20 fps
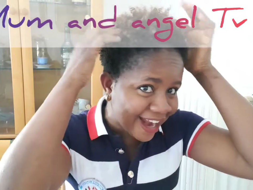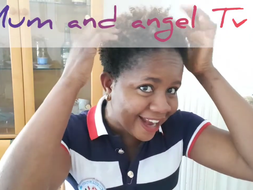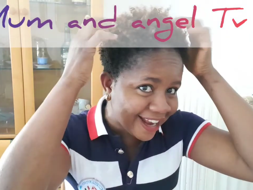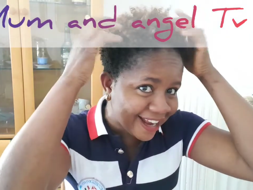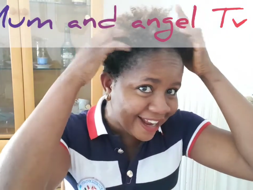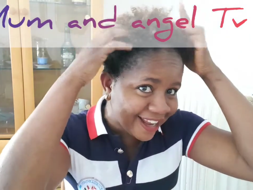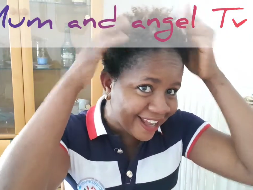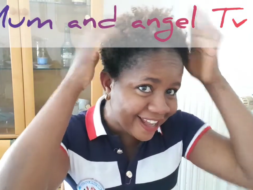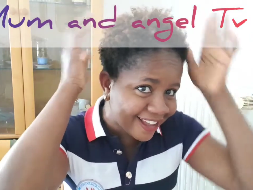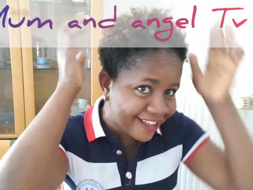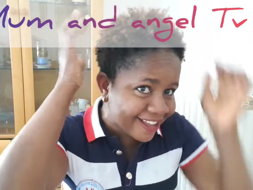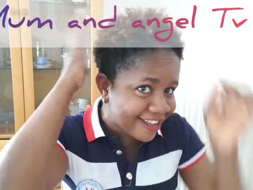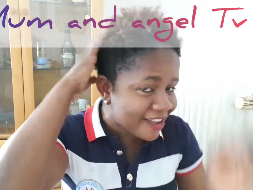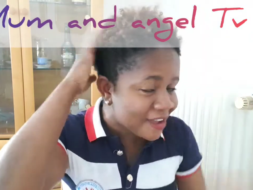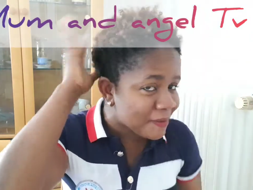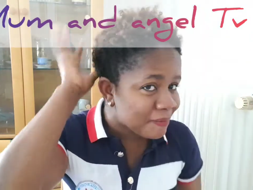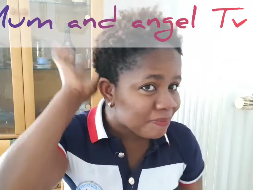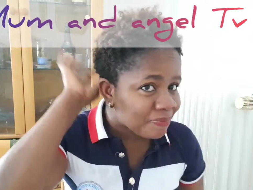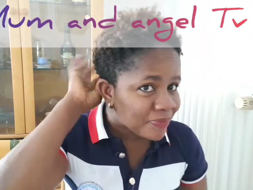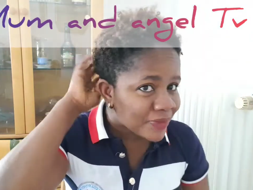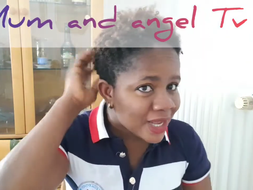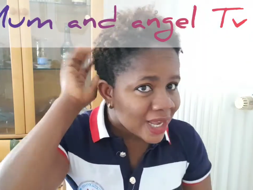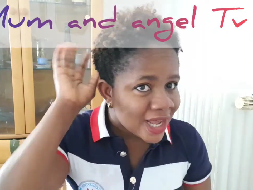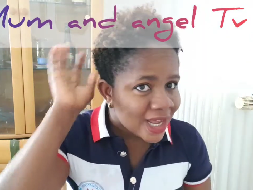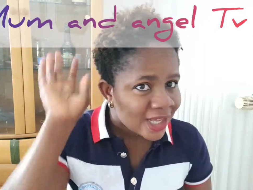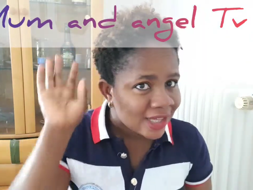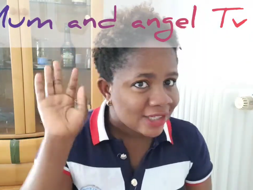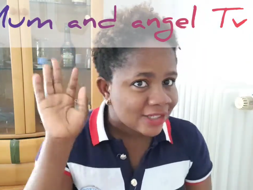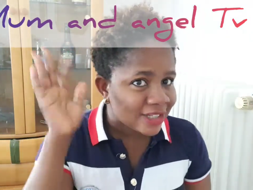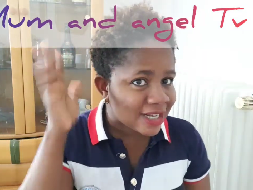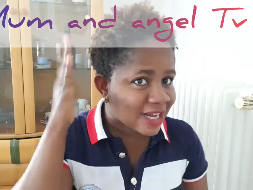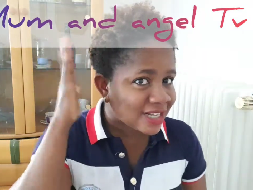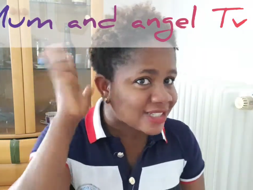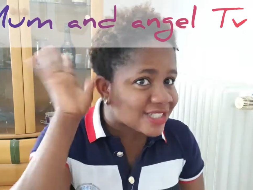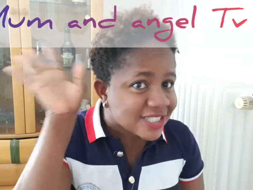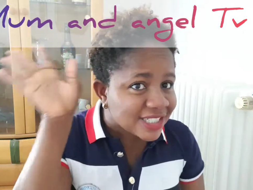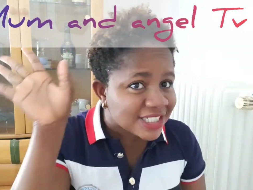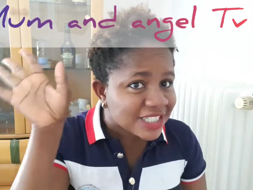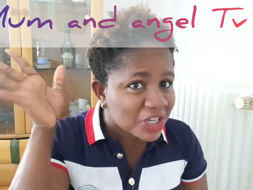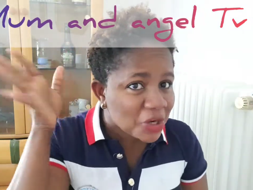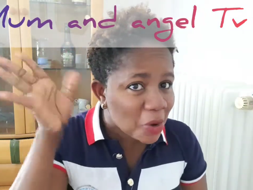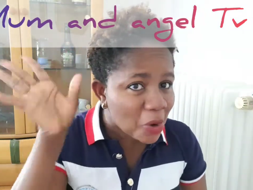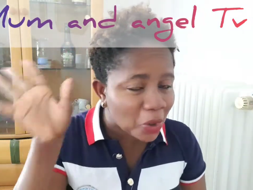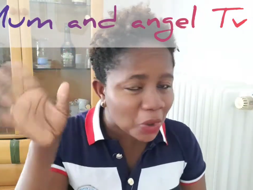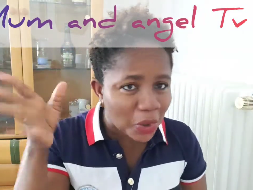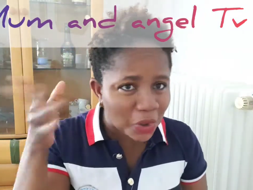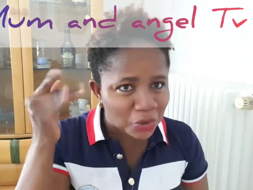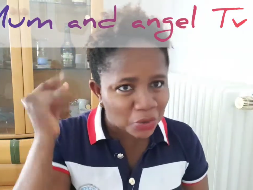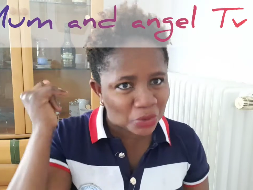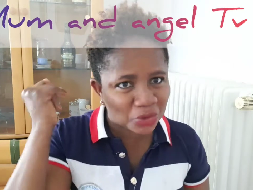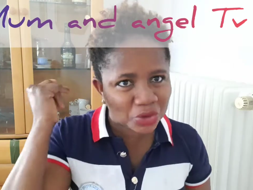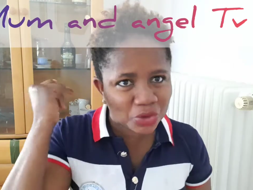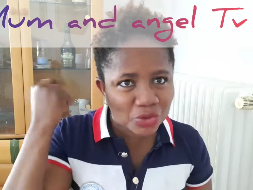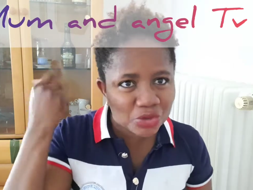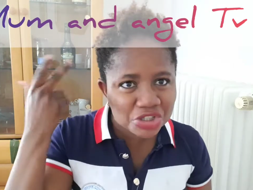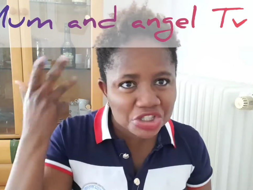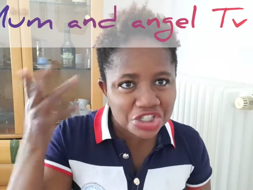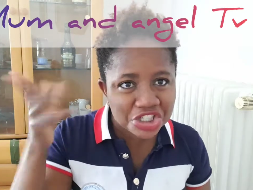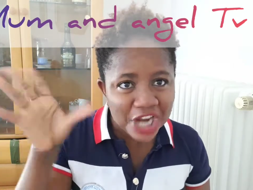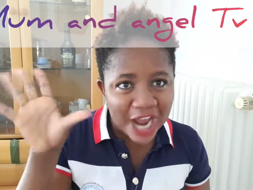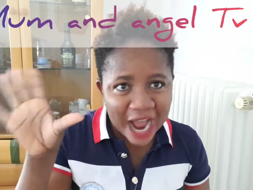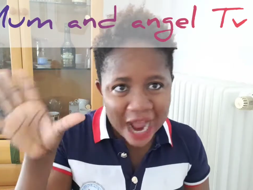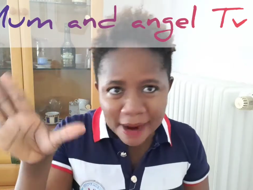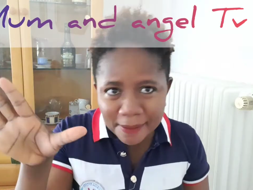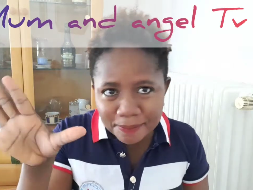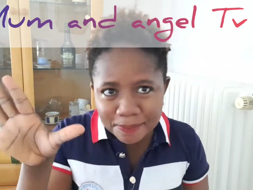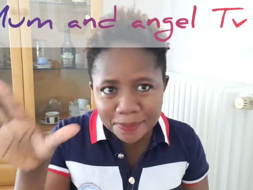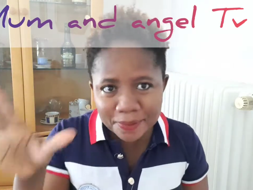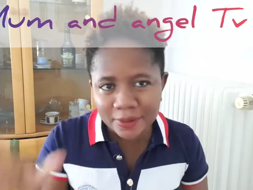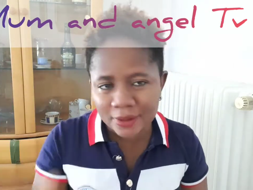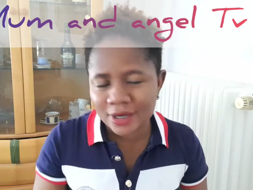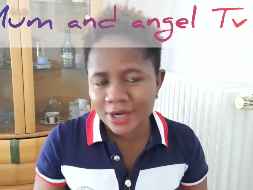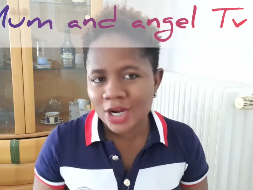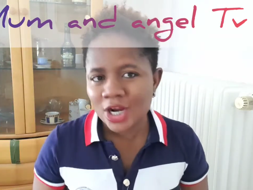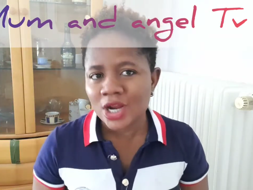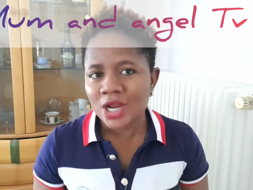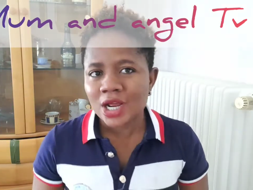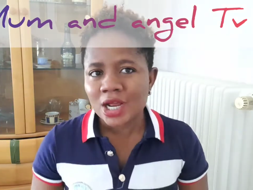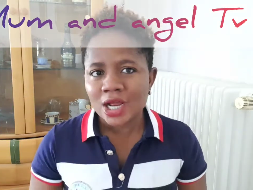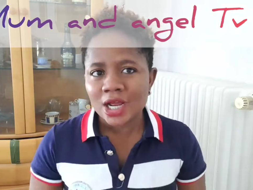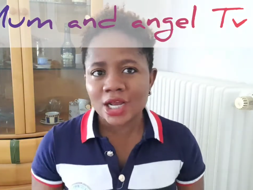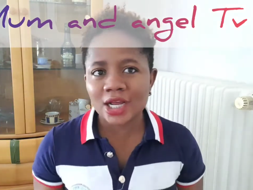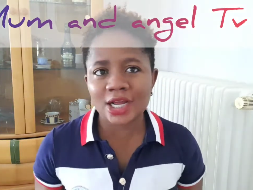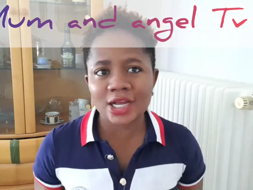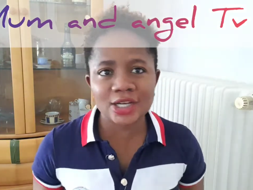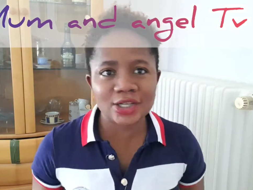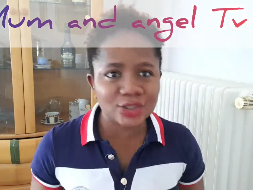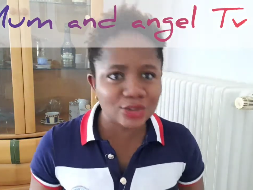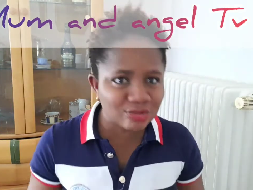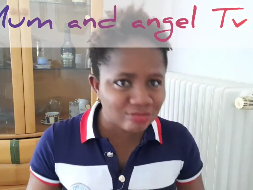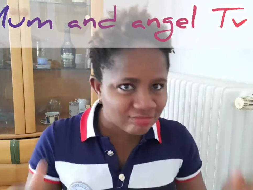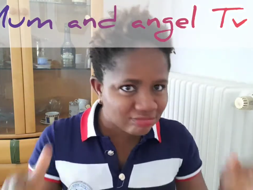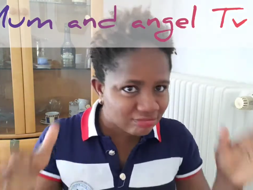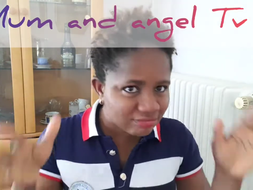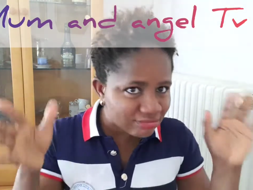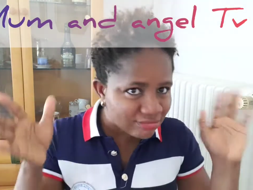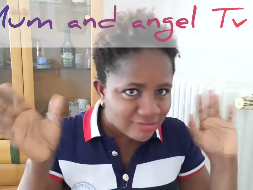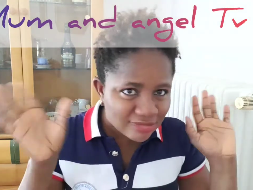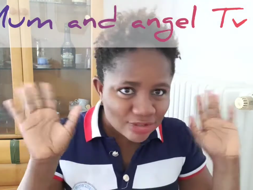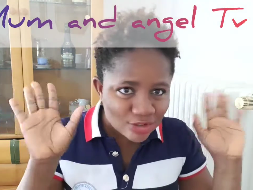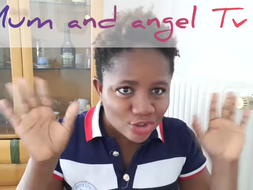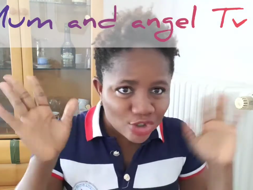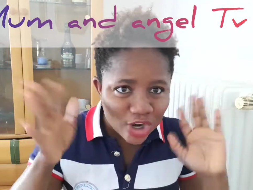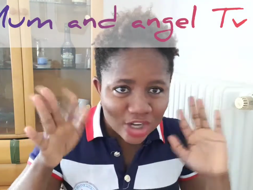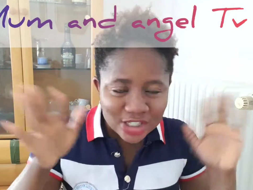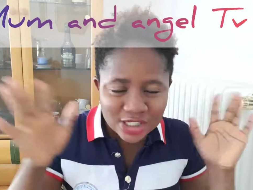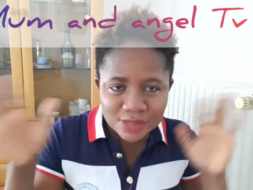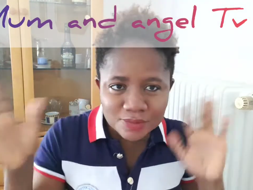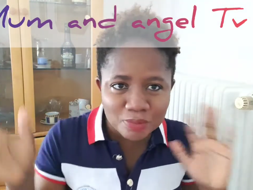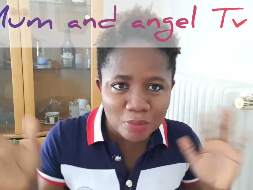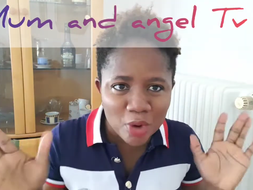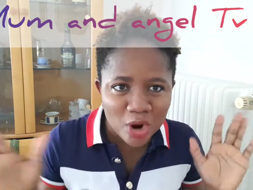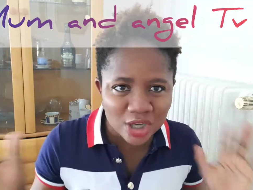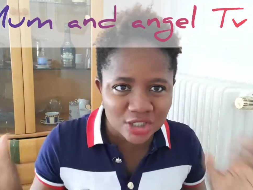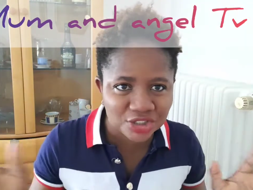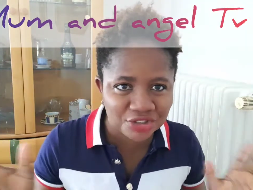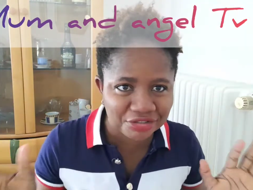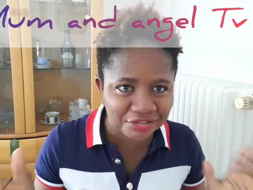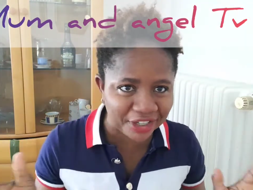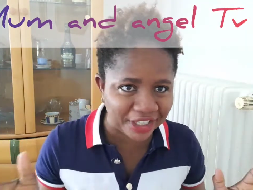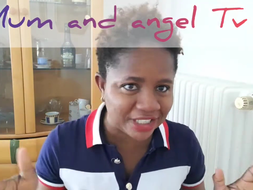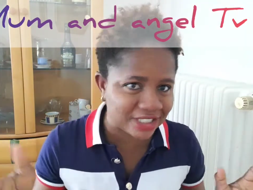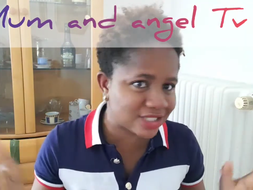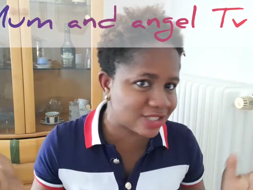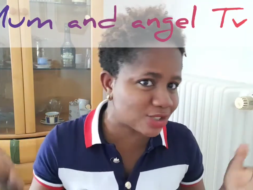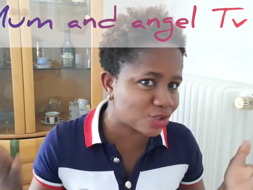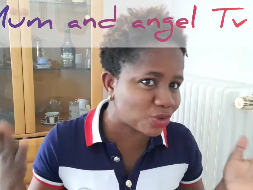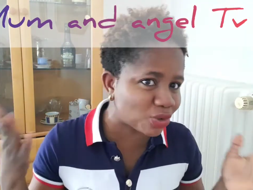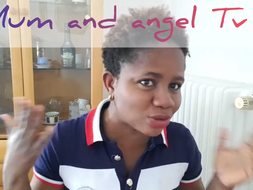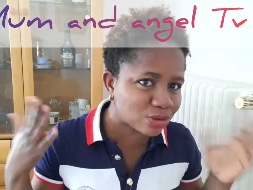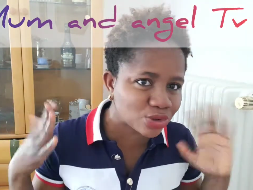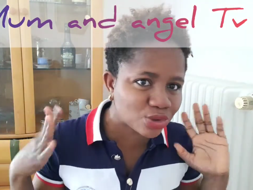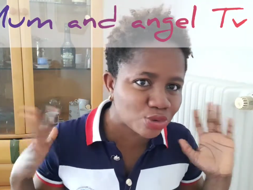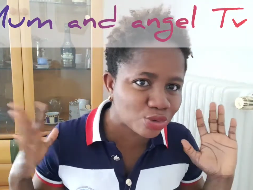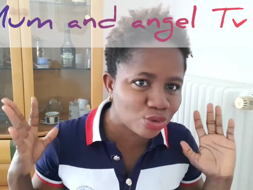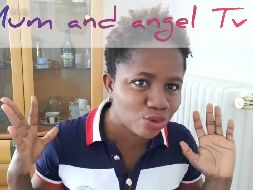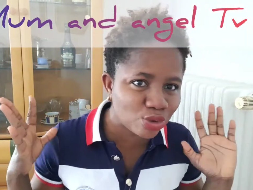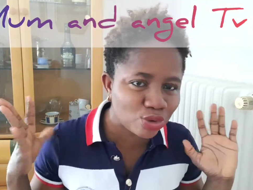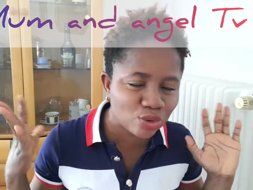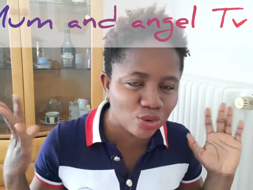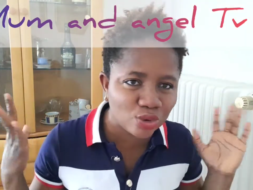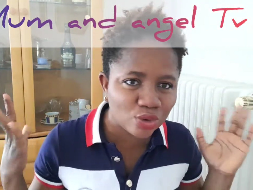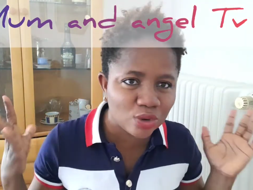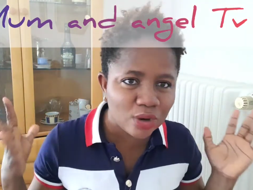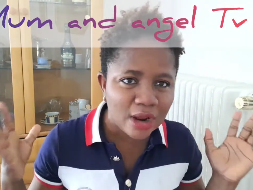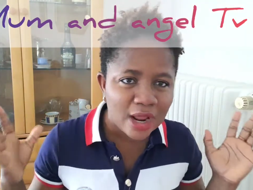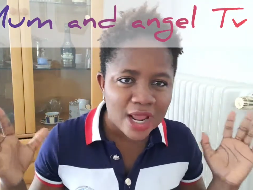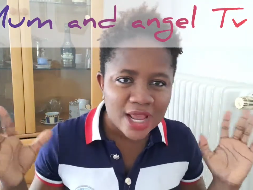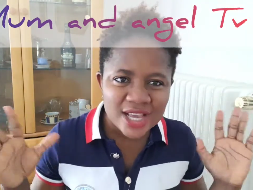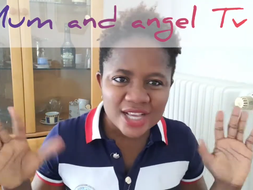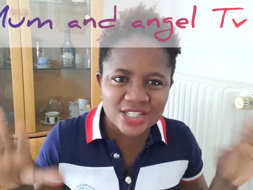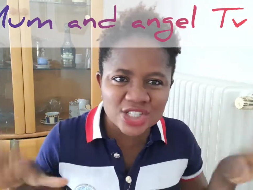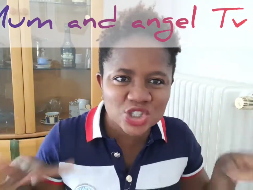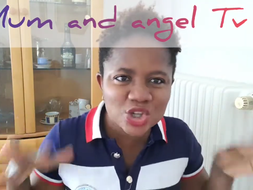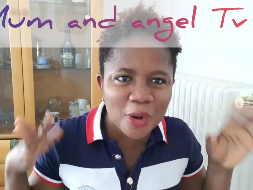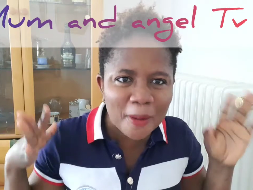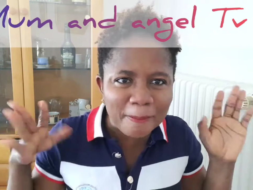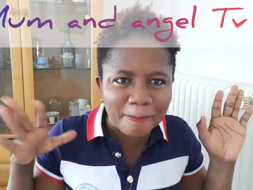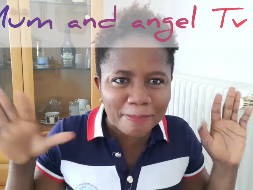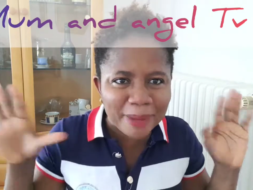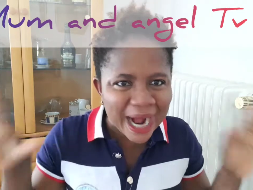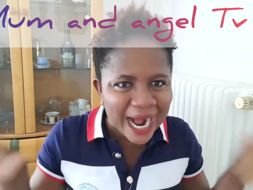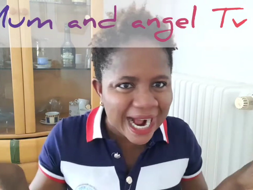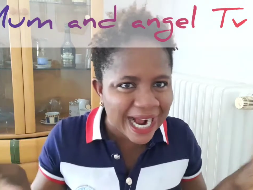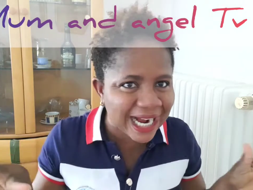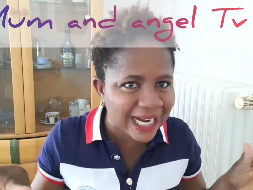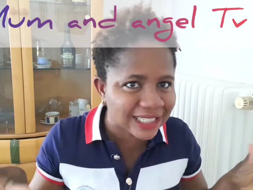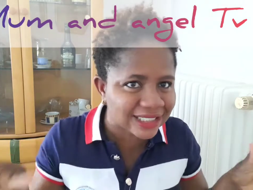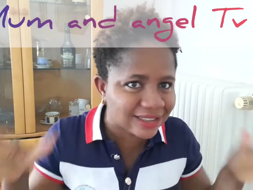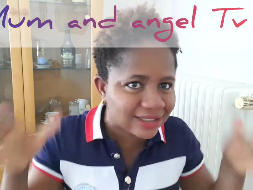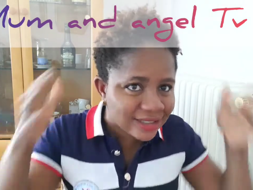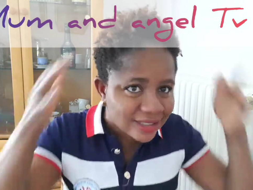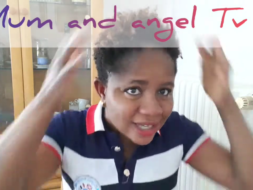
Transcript: You can see the color not too sharp and just moderate, not too, it's not bad.